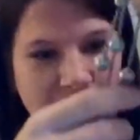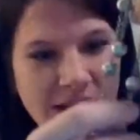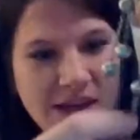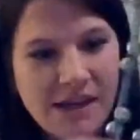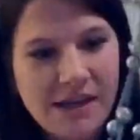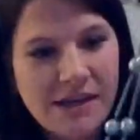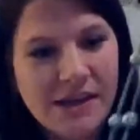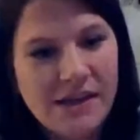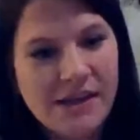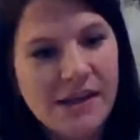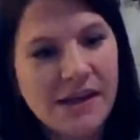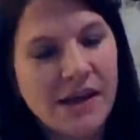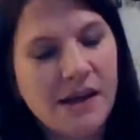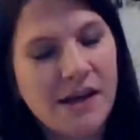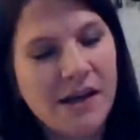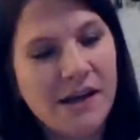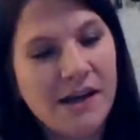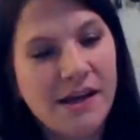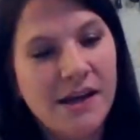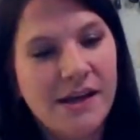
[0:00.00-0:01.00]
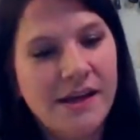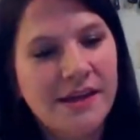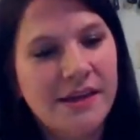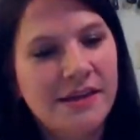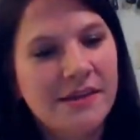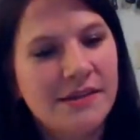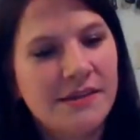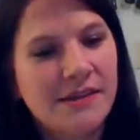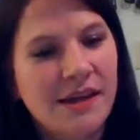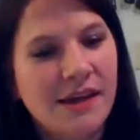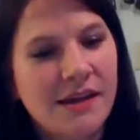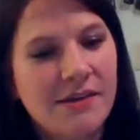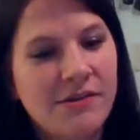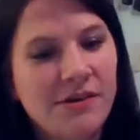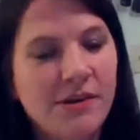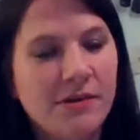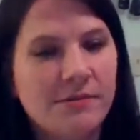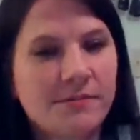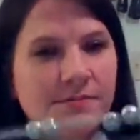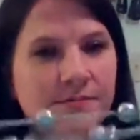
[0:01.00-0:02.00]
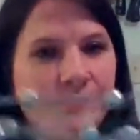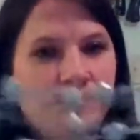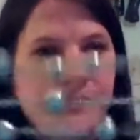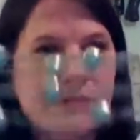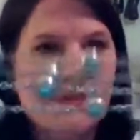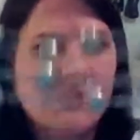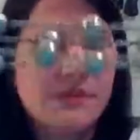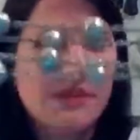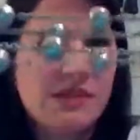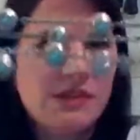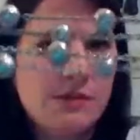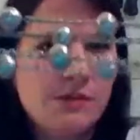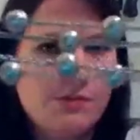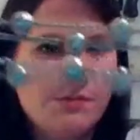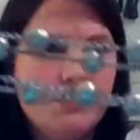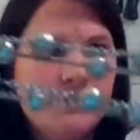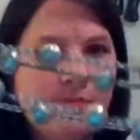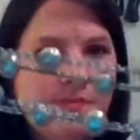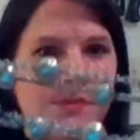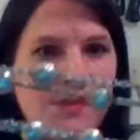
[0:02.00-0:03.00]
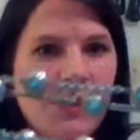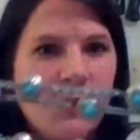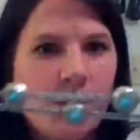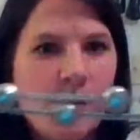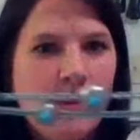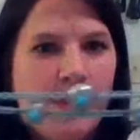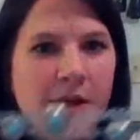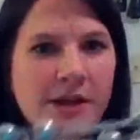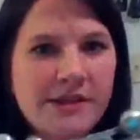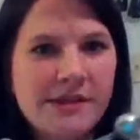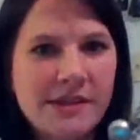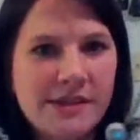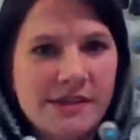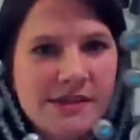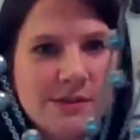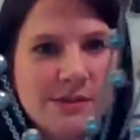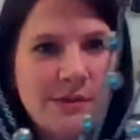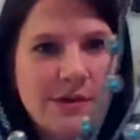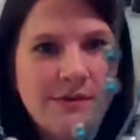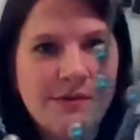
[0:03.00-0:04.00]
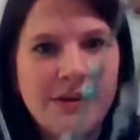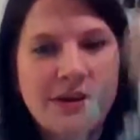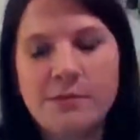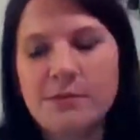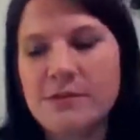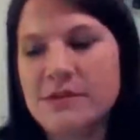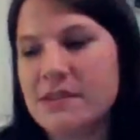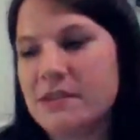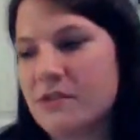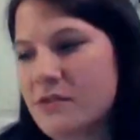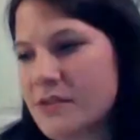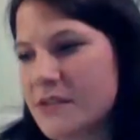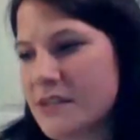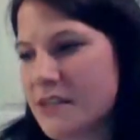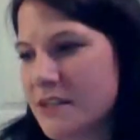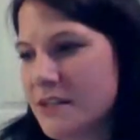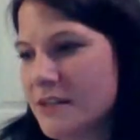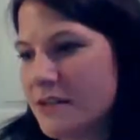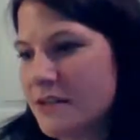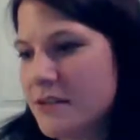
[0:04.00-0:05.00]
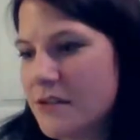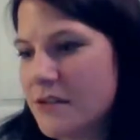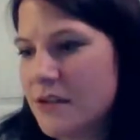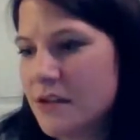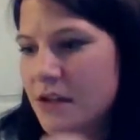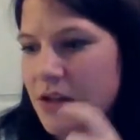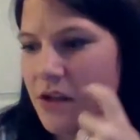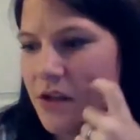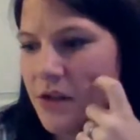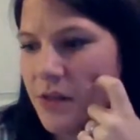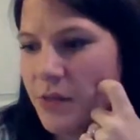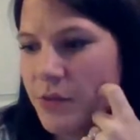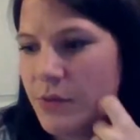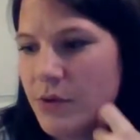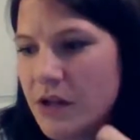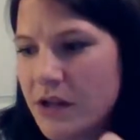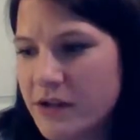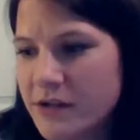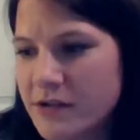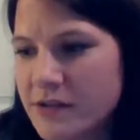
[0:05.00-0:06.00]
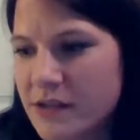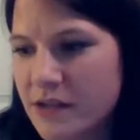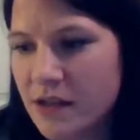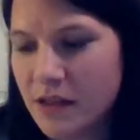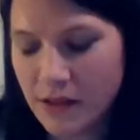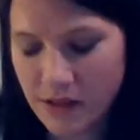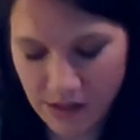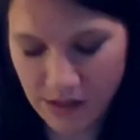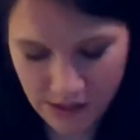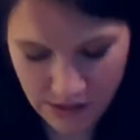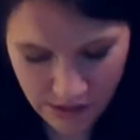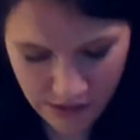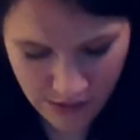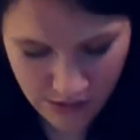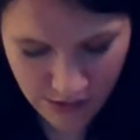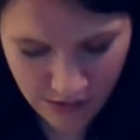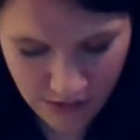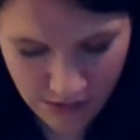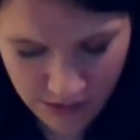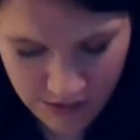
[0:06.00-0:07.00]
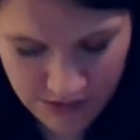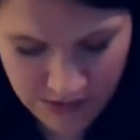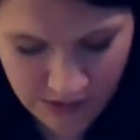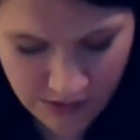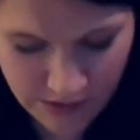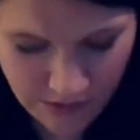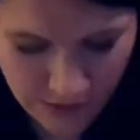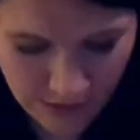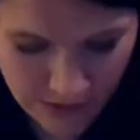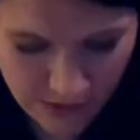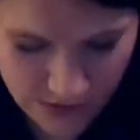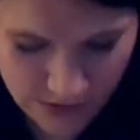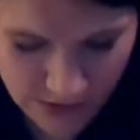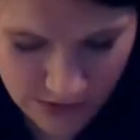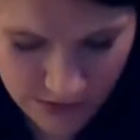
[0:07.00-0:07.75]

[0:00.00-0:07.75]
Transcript: It, uh, I don't know, do three bucks on this one if anyone's interested. Three dollars on the long tickler.